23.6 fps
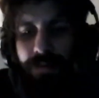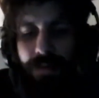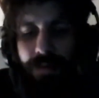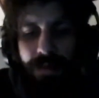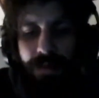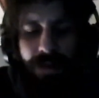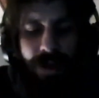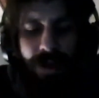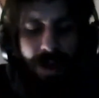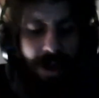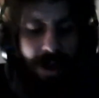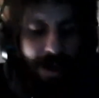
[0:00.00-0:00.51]

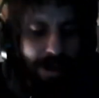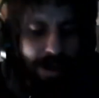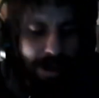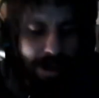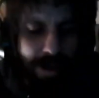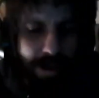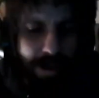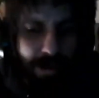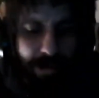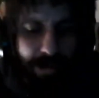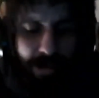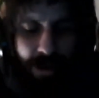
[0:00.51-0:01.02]
yeah,
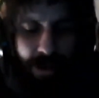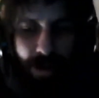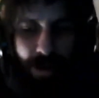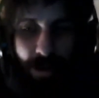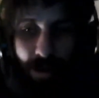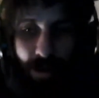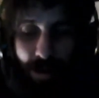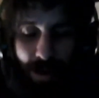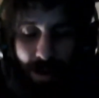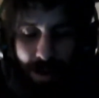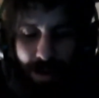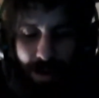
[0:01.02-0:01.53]
and
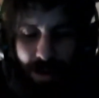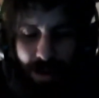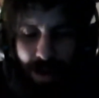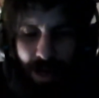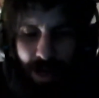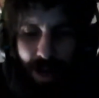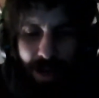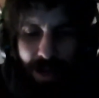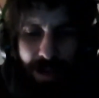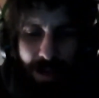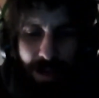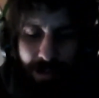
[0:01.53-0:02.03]

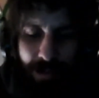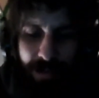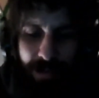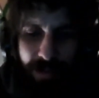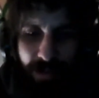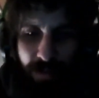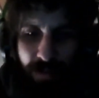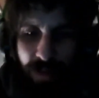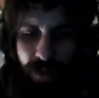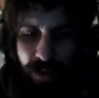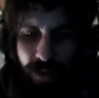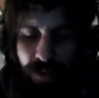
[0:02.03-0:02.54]
I come
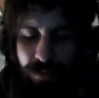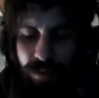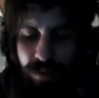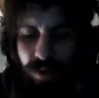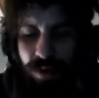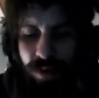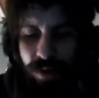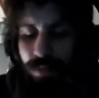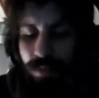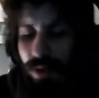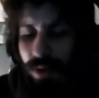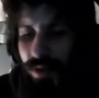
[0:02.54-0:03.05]
from a
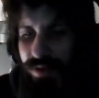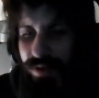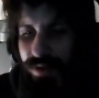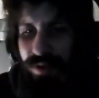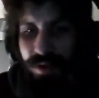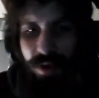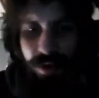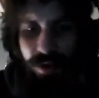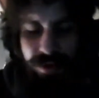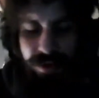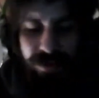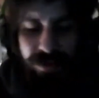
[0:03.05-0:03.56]
very
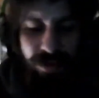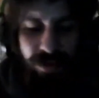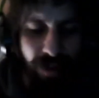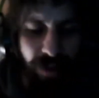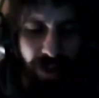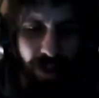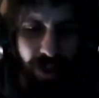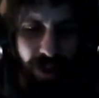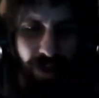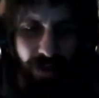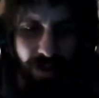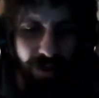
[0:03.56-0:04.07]
multicultural
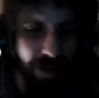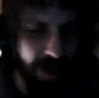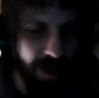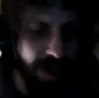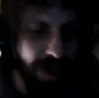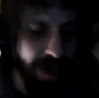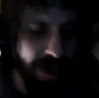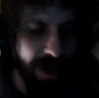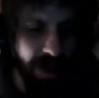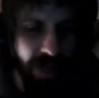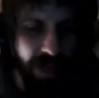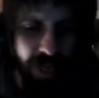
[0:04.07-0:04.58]

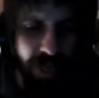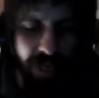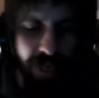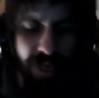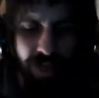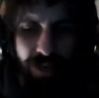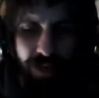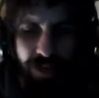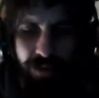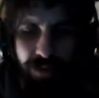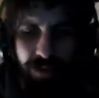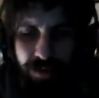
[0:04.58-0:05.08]
area,
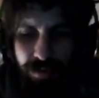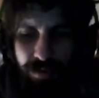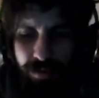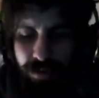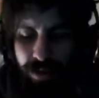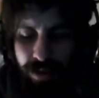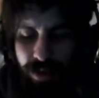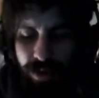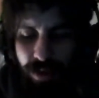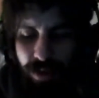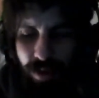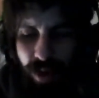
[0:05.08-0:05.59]
and
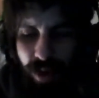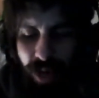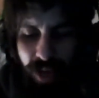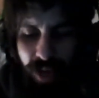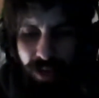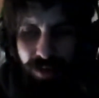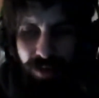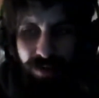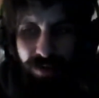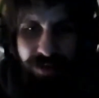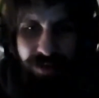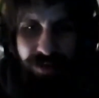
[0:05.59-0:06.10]
I
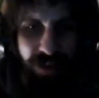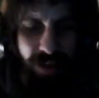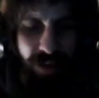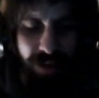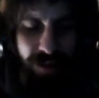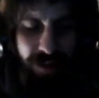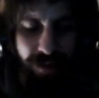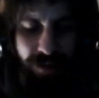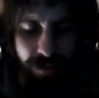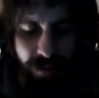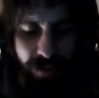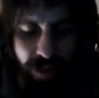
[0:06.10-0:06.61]

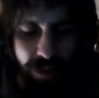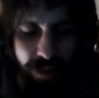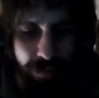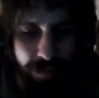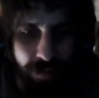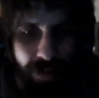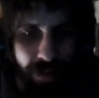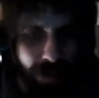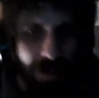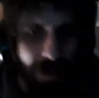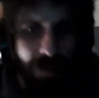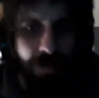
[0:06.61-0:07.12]
understand. Like
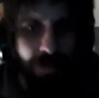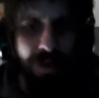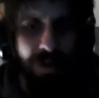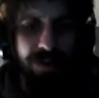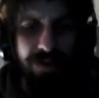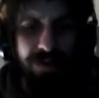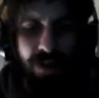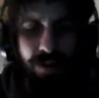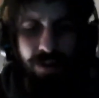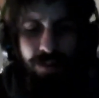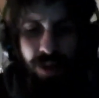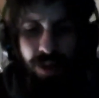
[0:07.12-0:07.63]

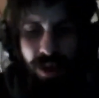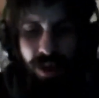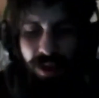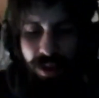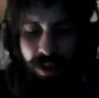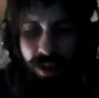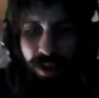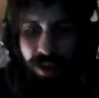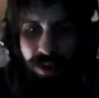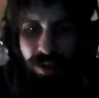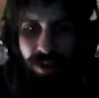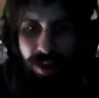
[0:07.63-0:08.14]
myself,
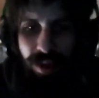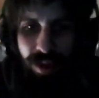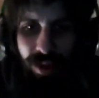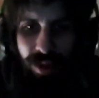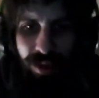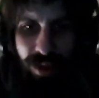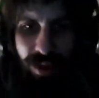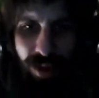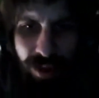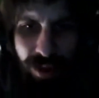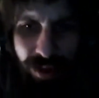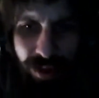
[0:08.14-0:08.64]
I
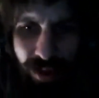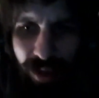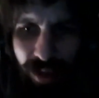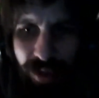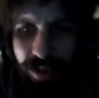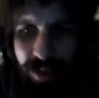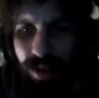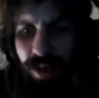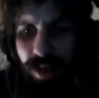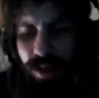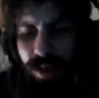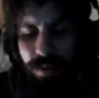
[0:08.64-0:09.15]
like
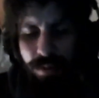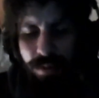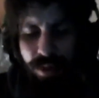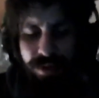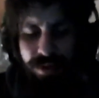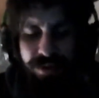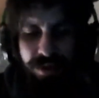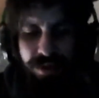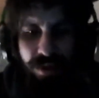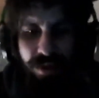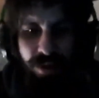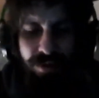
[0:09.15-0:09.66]

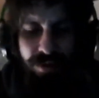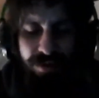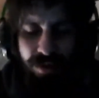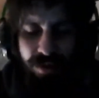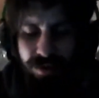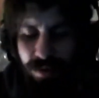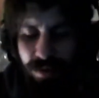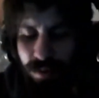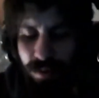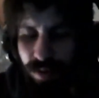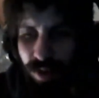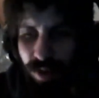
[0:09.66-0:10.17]

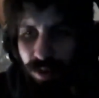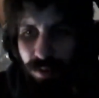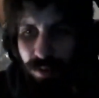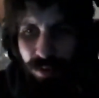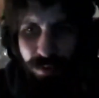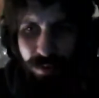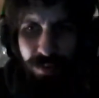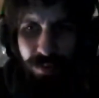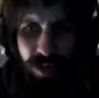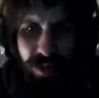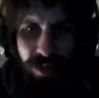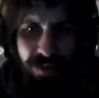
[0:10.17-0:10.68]
multiculturalism a little
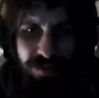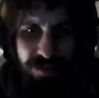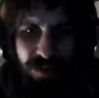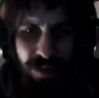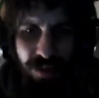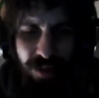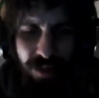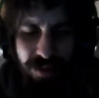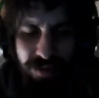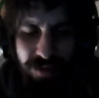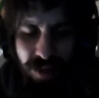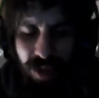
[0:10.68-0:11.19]
bit because I
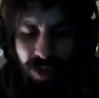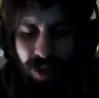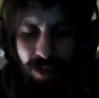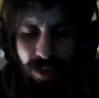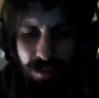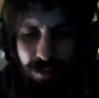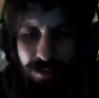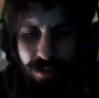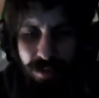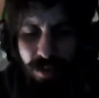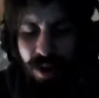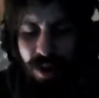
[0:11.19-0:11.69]
like to
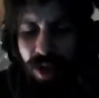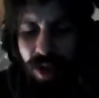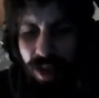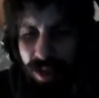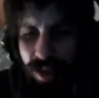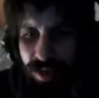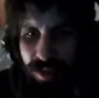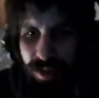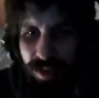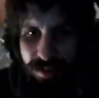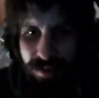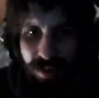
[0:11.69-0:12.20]
have
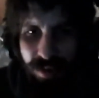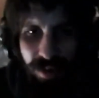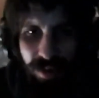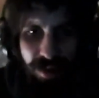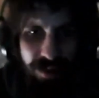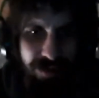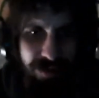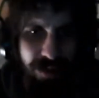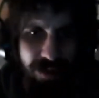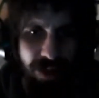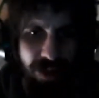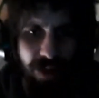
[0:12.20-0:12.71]
varieties. I
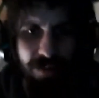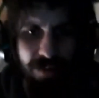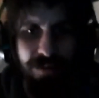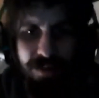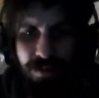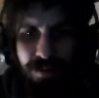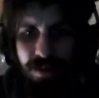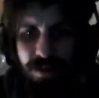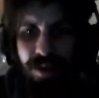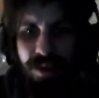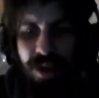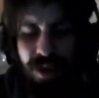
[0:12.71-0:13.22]
like to have
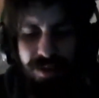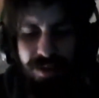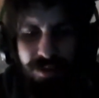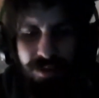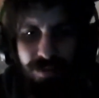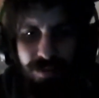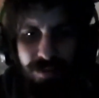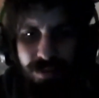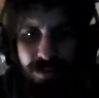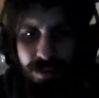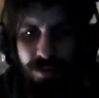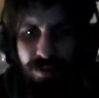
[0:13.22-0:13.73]
different kinds
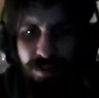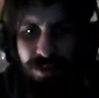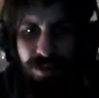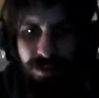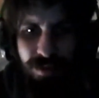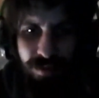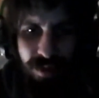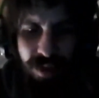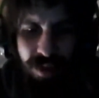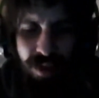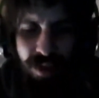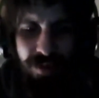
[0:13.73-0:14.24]
of food,
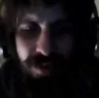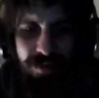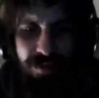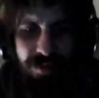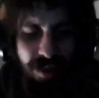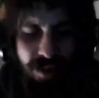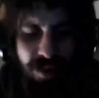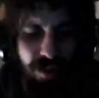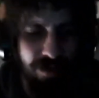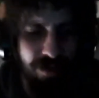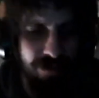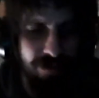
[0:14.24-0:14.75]
different kinds of
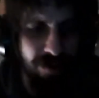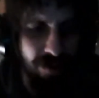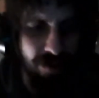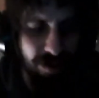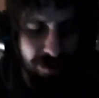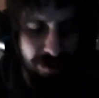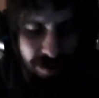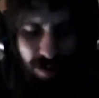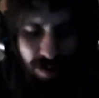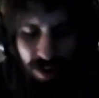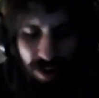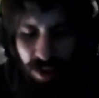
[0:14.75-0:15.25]
cultures.